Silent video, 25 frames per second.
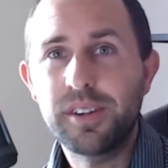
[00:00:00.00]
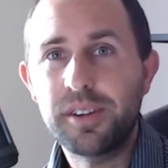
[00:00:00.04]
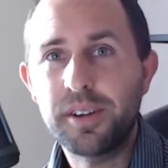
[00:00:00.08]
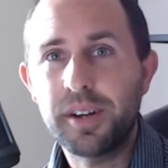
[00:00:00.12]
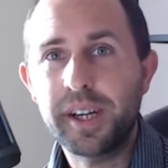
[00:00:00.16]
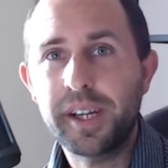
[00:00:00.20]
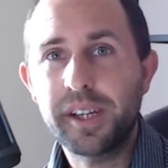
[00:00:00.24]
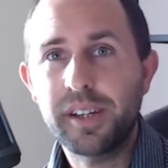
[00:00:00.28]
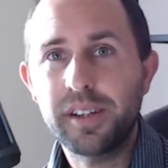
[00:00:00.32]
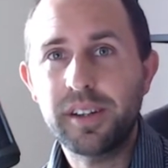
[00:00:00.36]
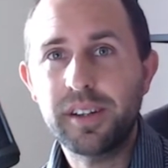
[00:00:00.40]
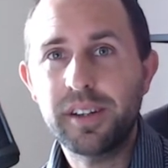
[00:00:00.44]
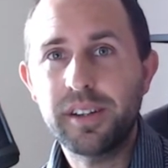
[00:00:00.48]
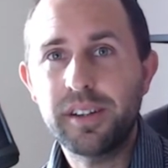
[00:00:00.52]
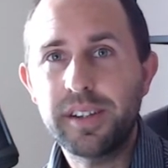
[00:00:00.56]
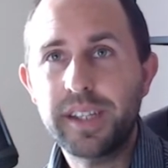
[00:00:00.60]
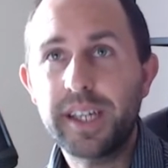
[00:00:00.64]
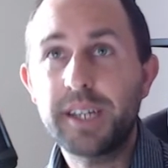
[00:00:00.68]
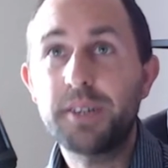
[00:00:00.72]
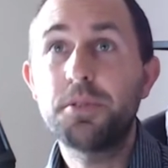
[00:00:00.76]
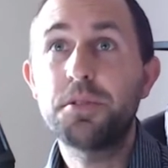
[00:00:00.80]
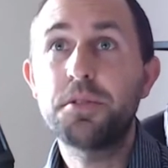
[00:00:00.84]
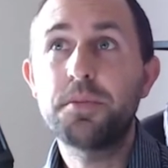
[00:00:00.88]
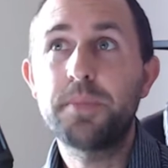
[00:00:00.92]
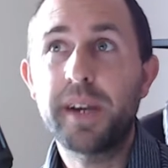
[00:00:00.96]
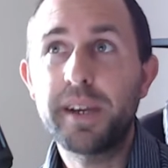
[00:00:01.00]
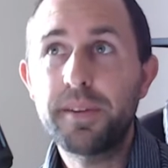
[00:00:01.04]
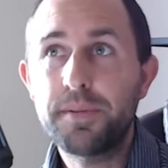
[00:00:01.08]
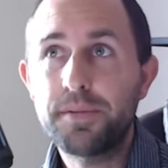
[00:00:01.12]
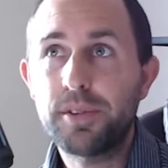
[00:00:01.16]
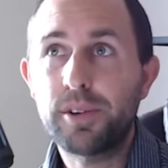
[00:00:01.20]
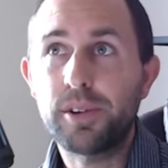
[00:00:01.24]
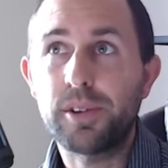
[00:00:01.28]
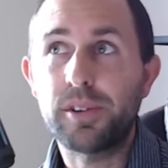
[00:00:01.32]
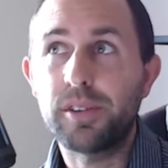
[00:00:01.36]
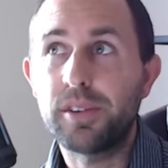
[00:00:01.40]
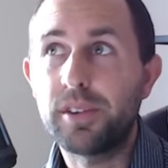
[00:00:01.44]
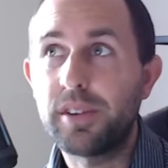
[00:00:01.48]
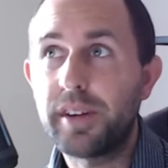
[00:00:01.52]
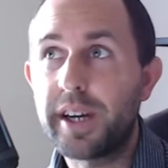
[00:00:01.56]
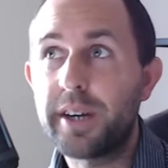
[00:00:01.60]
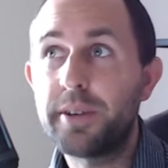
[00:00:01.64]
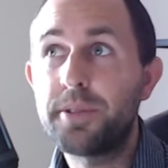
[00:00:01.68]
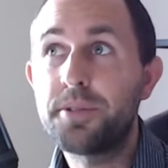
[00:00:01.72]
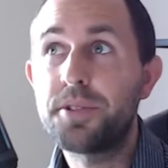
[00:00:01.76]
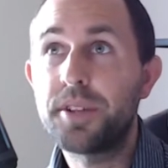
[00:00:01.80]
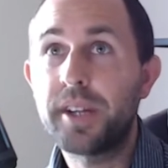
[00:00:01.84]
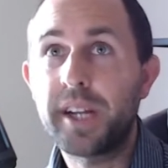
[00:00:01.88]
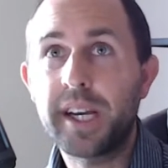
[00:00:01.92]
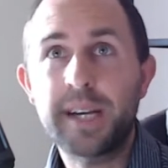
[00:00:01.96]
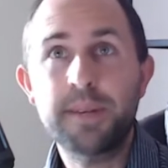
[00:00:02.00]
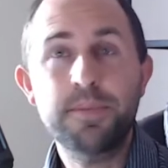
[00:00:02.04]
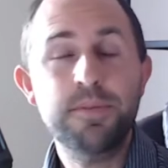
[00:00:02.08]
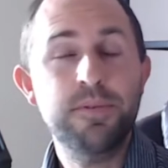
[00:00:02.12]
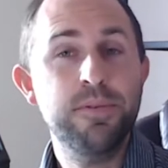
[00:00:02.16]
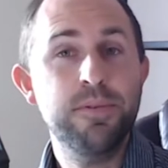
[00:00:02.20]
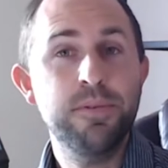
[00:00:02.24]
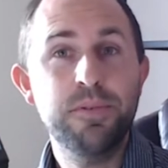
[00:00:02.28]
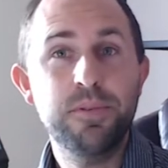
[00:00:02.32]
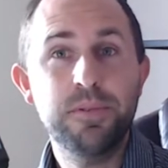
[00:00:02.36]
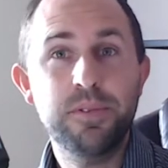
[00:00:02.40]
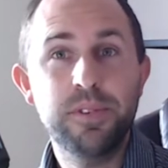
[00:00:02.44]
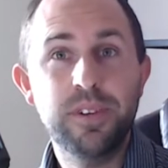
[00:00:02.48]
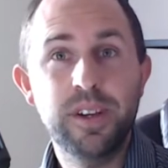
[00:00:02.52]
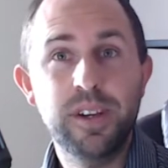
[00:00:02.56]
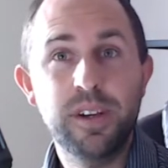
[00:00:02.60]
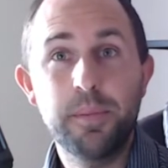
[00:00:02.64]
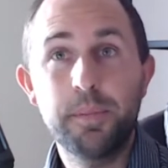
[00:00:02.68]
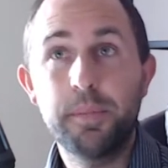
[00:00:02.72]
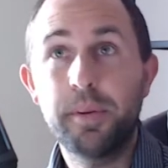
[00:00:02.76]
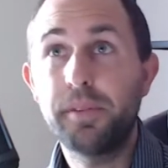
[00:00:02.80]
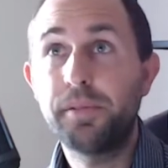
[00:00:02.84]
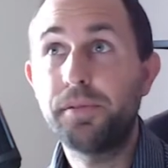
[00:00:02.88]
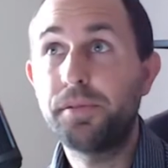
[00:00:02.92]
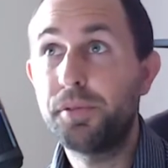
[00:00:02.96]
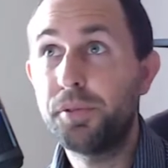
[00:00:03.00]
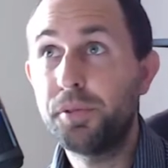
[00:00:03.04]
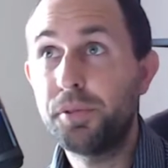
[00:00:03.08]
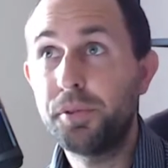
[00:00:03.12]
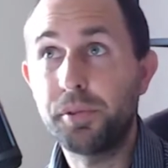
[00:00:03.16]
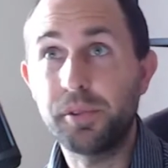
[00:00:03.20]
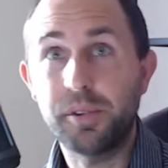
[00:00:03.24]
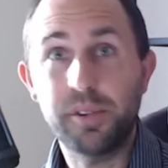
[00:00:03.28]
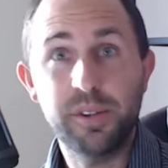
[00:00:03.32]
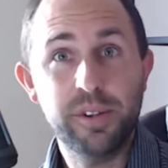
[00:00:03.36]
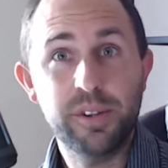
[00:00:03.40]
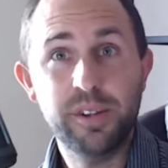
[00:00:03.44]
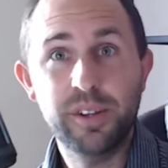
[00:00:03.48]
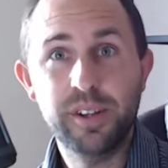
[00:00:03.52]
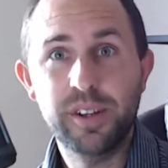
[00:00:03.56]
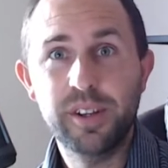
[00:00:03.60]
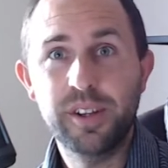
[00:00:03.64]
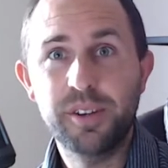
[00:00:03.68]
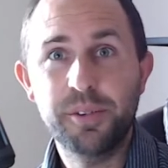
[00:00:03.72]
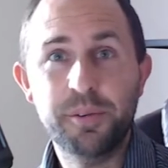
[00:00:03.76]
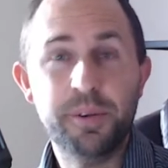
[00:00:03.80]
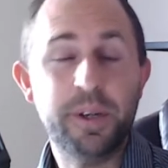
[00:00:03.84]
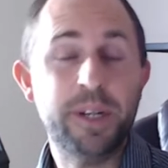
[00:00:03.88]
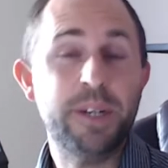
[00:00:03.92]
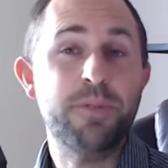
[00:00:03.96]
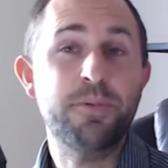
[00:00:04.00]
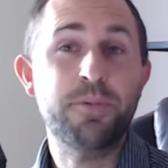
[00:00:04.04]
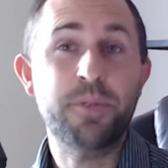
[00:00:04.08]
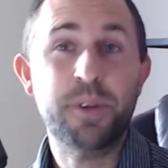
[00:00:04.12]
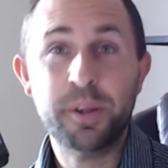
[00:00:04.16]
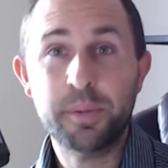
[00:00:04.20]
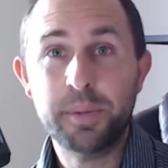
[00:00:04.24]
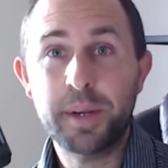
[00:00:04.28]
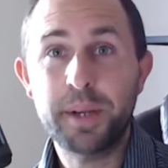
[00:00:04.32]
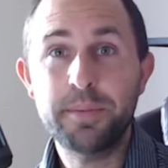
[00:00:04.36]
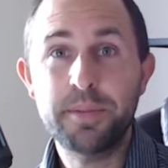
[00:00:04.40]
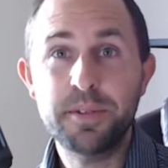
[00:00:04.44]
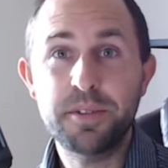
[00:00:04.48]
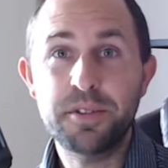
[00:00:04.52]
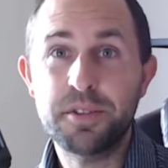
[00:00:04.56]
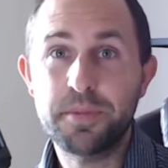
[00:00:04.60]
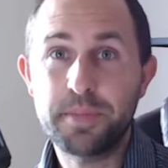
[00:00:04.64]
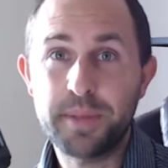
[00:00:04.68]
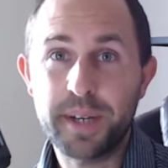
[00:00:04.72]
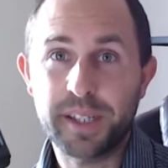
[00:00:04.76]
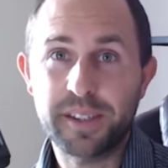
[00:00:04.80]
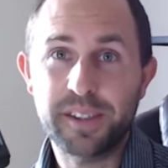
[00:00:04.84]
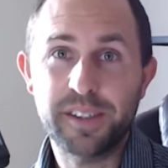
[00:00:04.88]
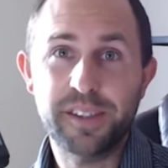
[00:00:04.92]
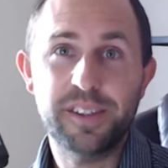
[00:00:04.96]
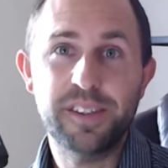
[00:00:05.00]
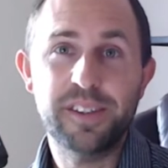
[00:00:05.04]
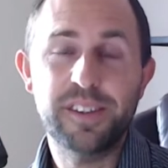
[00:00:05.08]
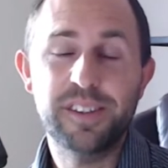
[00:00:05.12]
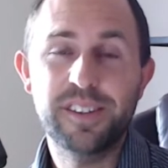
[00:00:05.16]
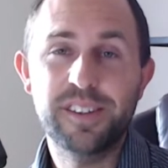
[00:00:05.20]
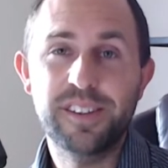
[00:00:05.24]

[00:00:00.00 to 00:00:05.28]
right? That was my fault. I was an absolute buffoon when I was running my business back then,